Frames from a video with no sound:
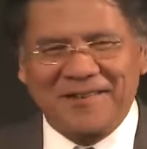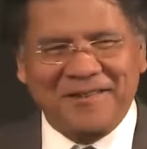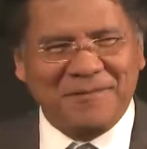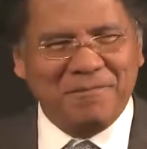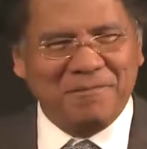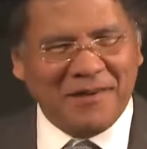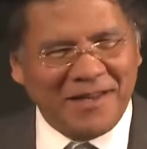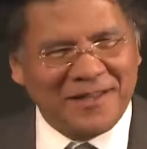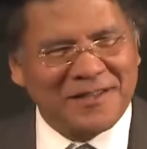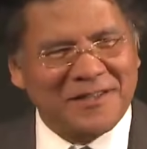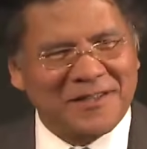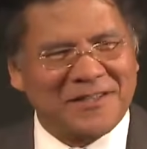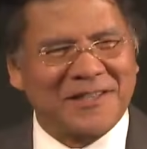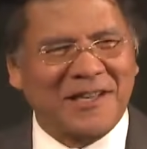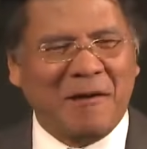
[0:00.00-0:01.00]

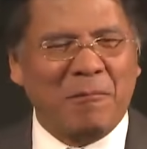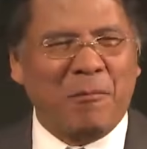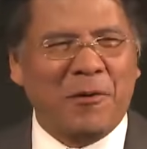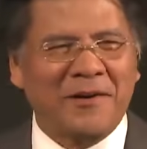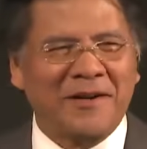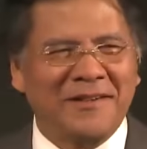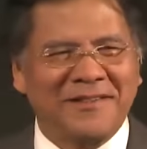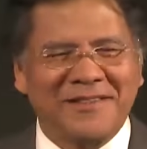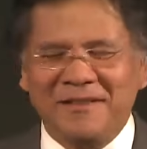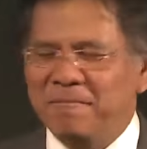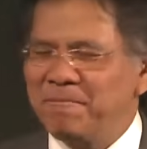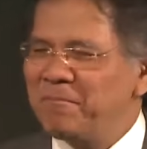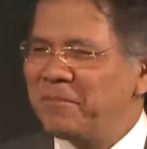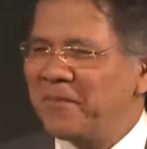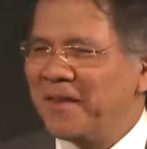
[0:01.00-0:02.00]
Malaysians, Singaporeans.
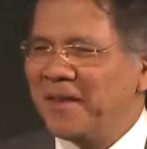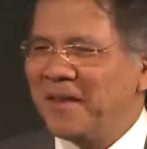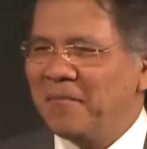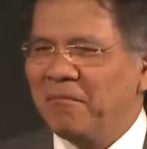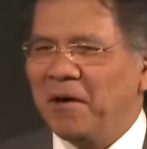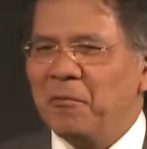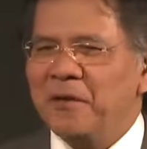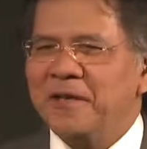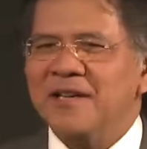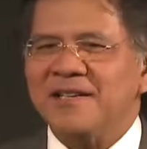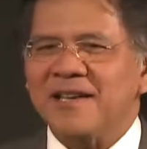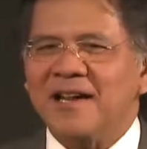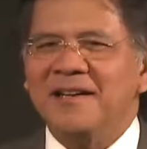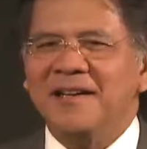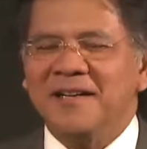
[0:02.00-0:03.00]
But we
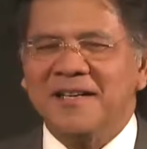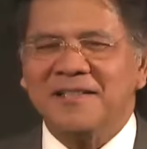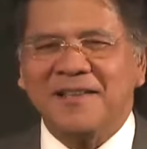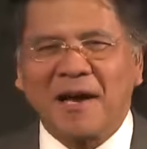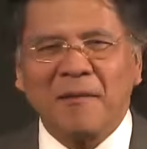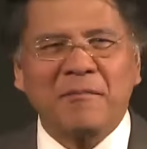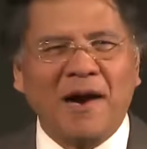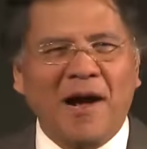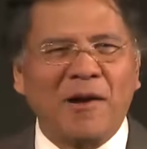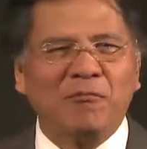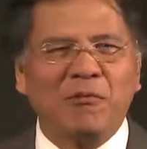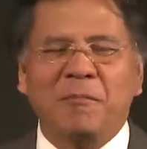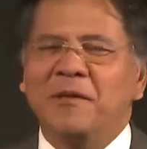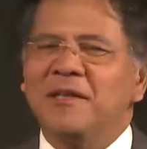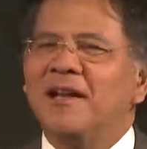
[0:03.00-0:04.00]
decided this time around
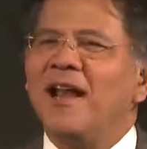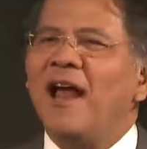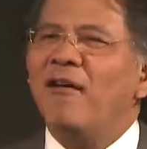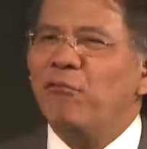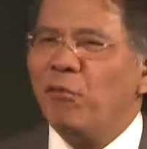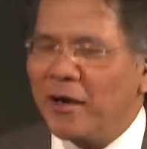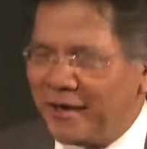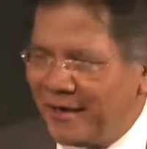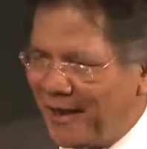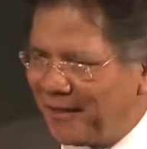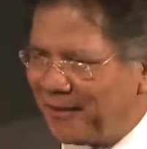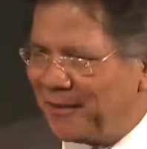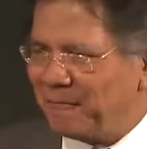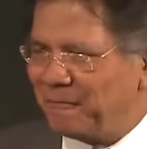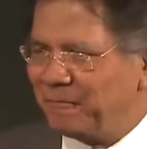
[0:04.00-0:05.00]
we better love one
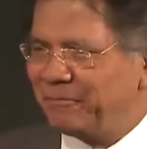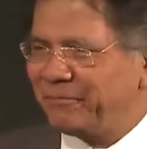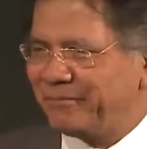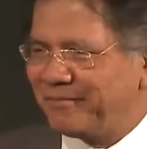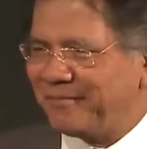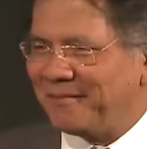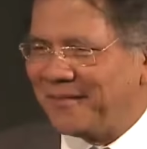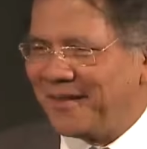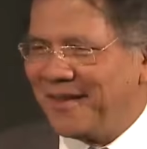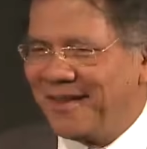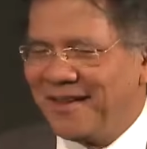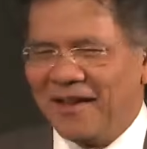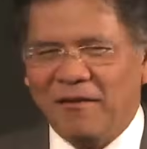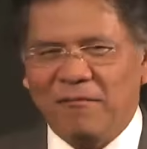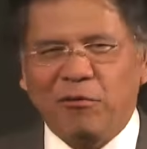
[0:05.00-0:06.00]
another
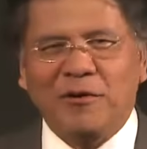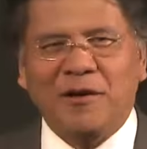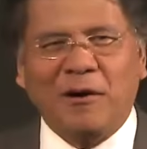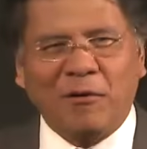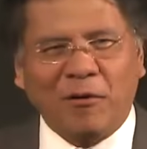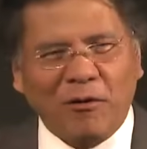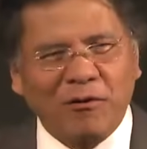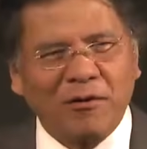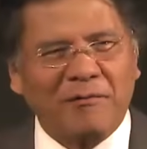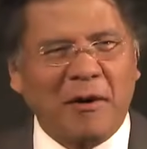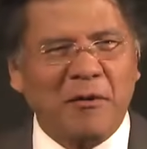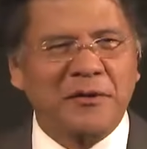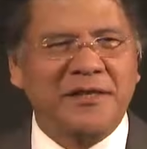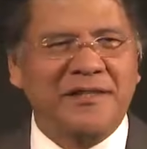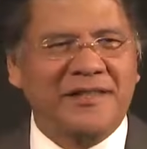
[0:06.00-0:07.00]
for the growth of
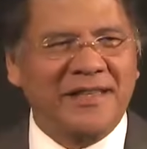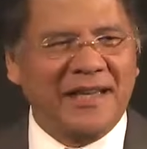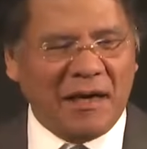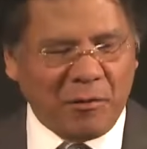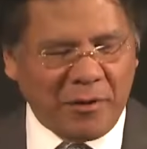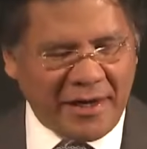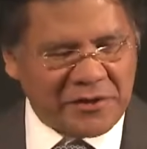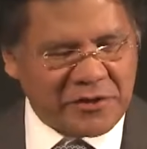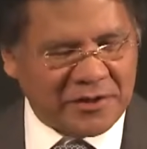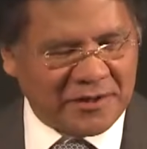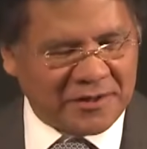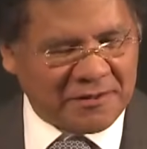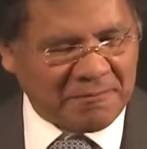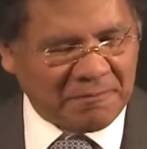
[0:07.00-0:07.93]
our city and our nations.